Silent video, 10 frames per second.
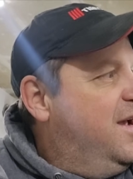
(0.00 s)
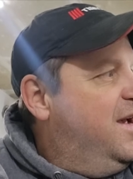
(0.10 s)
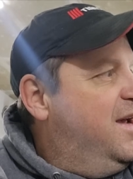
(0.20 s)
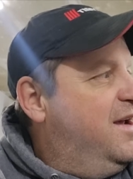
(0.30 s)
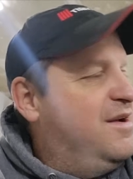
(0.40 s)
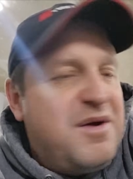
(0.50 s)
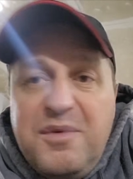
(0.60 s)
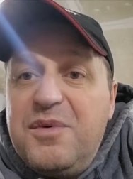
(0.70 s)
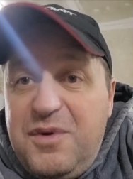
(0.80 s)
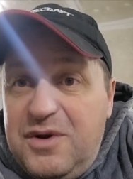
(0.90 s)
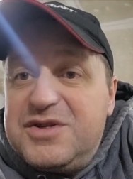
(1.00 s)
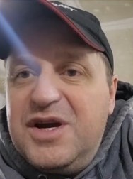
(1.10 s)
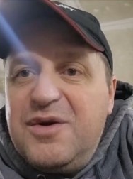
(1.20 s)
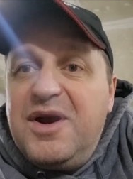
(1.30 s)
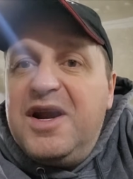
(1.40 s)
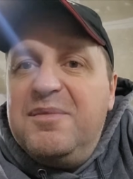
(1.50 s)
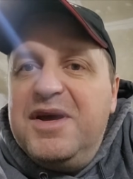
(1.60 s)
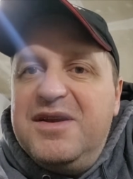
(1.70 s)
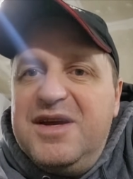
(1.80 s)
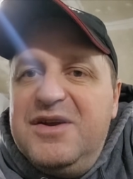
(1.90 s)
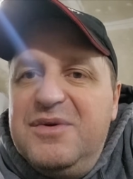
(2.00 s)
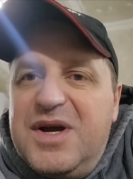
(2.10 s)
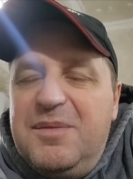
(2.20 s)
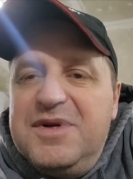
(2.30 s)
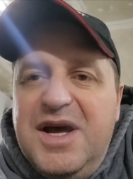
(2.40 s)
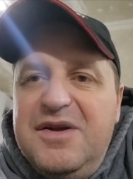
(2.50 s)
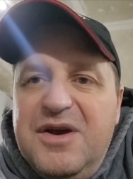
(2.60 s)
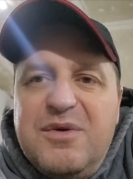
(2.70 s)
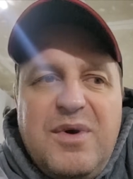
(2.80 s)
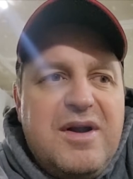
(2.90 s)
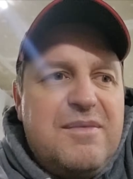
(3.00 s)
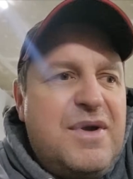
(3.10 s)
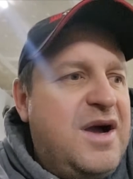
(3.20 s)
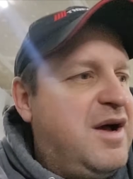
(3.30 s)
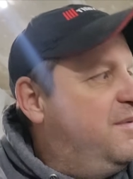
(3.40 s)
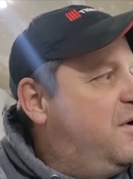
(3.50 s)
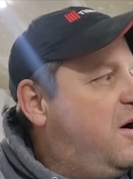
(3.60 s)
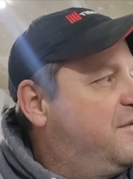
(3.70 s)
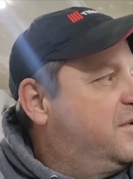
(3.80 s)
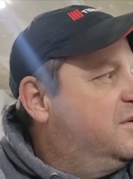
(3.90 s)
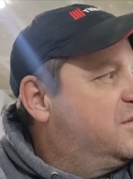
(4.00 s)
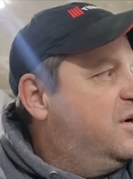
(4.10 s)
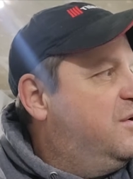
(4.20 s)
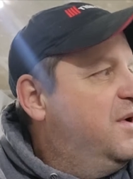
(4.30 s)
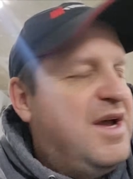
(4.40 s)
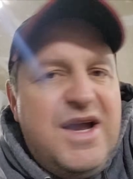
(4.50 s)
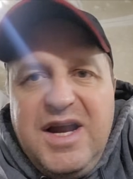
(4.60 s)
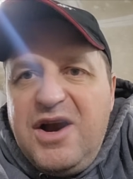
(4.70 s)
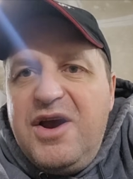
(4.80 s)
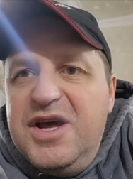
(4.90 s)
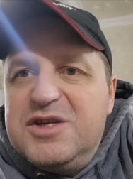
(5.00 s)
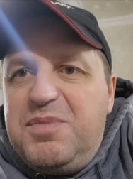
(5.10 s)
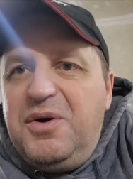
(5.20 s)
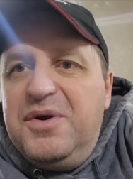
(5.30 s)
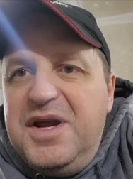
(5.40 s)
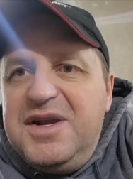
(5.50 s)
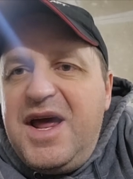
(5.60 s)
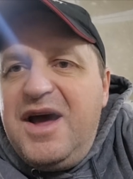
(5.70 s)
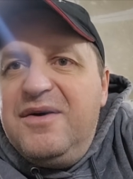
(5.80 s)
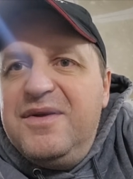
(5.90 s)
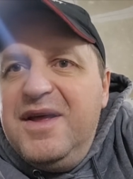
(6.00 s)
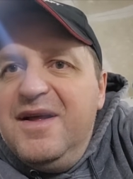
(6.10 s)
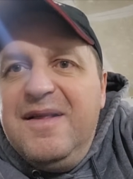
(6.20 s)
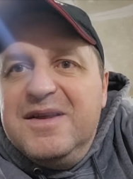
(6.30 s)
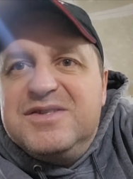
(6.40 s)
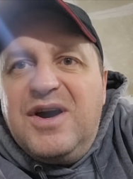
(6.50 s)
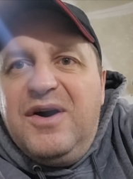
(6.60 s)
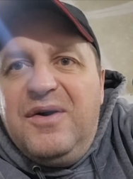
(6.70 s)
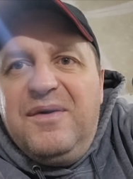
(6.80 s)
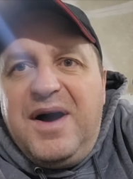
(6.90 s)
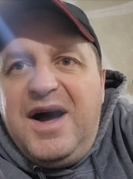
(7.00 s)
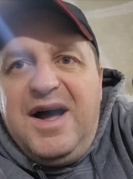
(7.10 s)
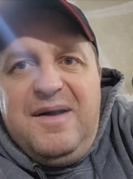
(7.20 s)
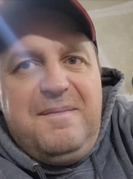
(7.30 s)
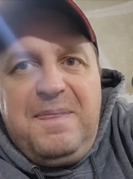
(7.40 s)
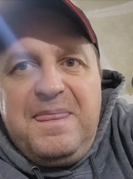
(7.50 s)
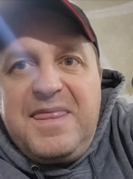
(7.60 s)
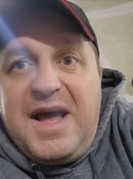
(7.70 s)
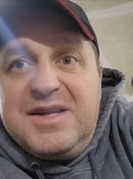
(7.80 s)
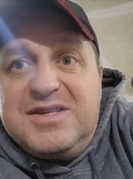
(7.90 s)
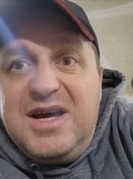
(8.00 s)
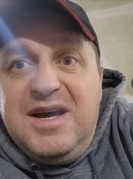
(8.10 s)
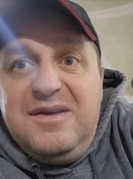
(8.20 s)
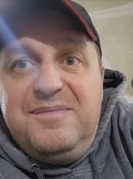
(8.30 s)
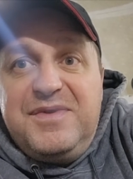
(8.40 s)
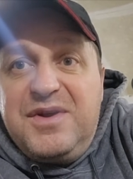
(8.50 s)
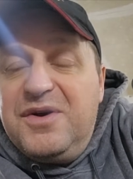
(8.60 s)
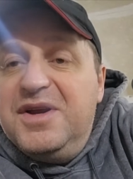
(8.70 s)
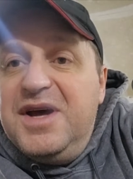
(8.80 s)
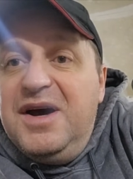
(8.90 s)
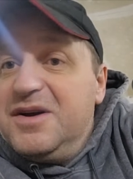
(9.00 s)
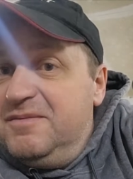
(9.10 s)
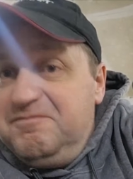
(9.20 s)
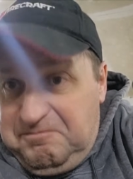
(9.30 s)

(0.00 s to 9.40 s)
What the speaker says: And we're looks like we're going to be continuing coming down here to work often. So here he is pulling in now. So that's Dirty Doug.